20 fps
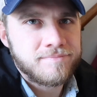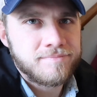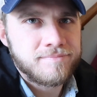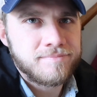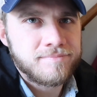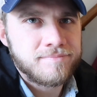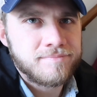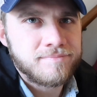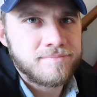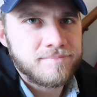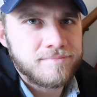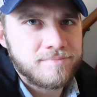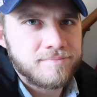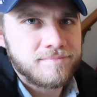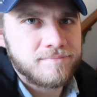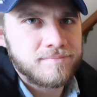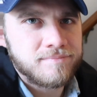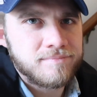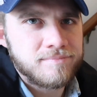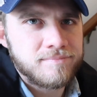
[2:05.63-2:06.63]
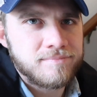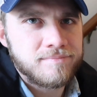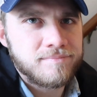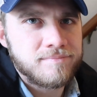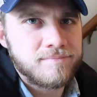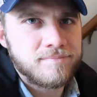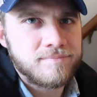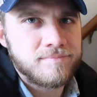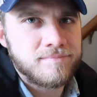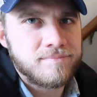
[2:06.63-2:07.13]

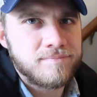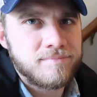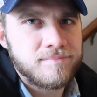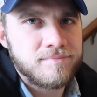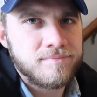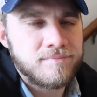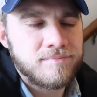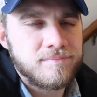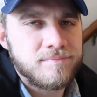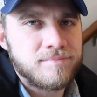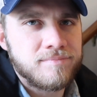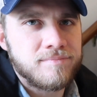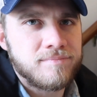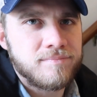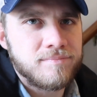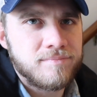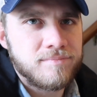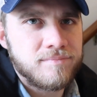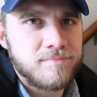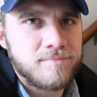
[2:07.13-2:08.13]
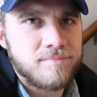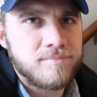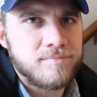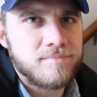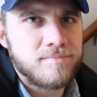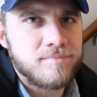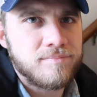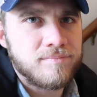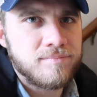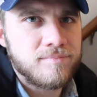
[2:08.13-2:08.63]

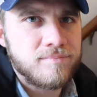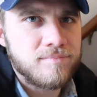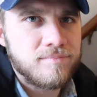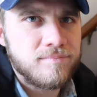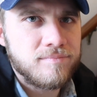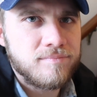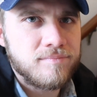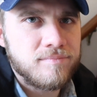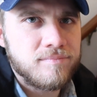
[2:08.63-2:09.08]
(silent)